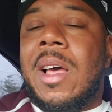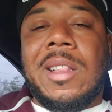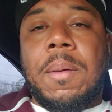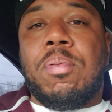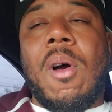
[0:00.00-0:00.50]

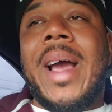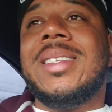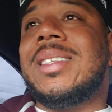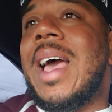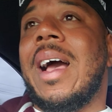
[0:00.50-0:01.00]
the
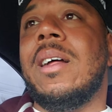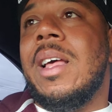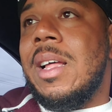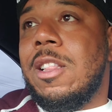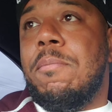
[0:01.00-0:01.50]
price
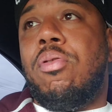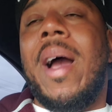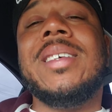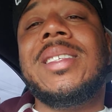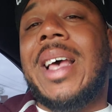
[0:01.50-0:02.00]

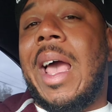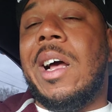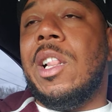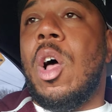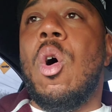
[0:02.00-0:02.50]
tag
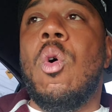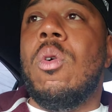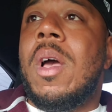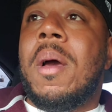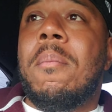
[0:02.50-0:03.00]

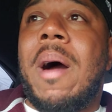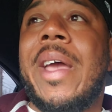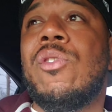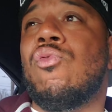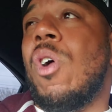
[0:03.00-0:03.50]
alone
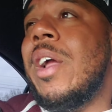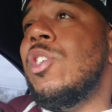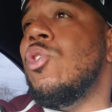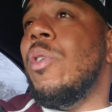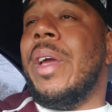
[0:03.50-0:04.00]
might
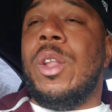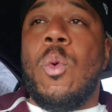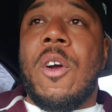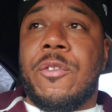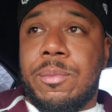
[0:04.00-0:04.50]
run you
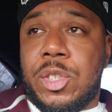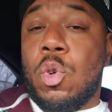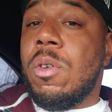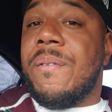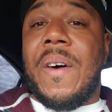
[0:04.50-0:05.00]
anywhere from
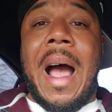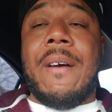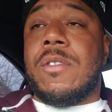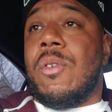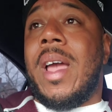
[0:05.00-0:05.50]
$2,000 to
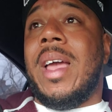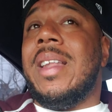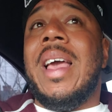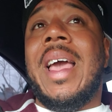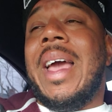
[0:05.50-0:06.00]

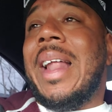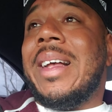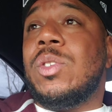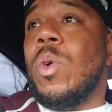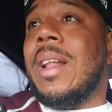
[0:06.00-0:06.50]
$5,000, and
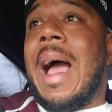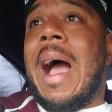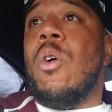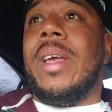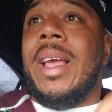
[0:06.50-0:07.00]

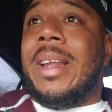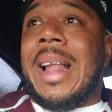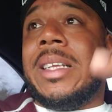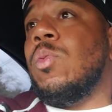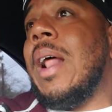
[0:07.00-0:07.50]

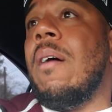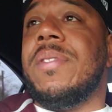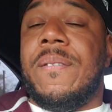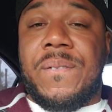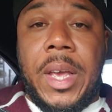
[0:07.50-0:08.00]
that's without
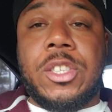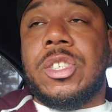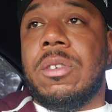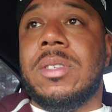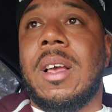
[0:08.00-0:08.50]
the
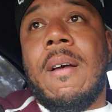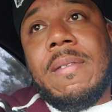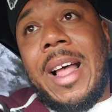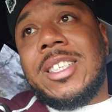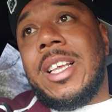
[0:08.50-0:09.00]
features
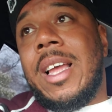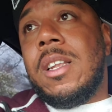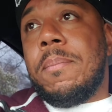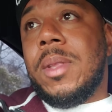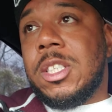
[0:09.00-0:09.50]
that's
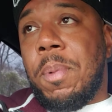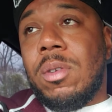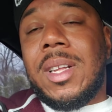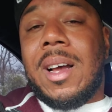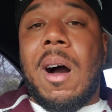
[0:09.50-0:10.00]

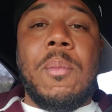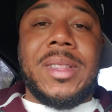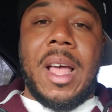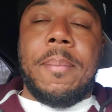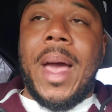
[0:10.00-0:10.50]
supposed to come with that